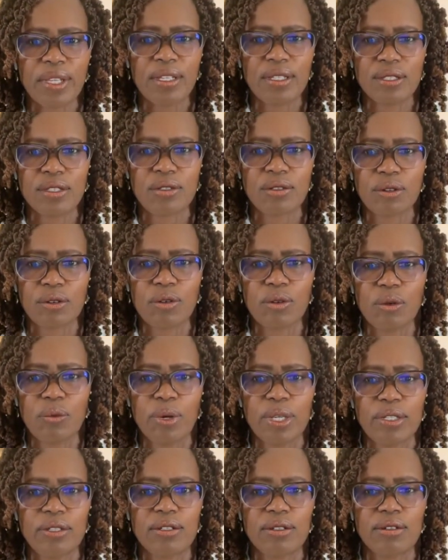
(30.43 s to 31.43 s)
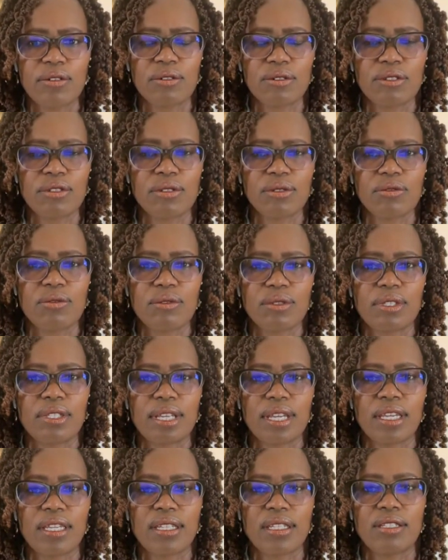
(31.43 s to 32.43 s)
So when you go to
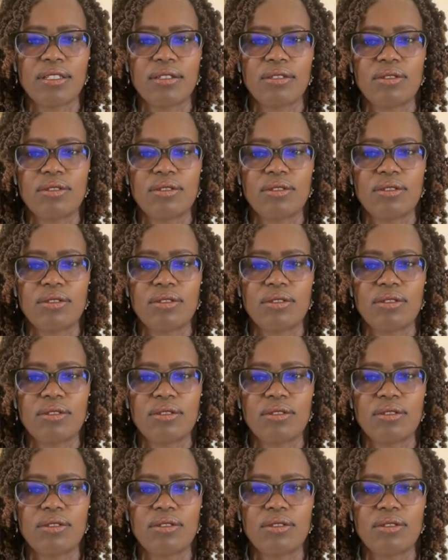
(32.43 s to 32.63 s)
the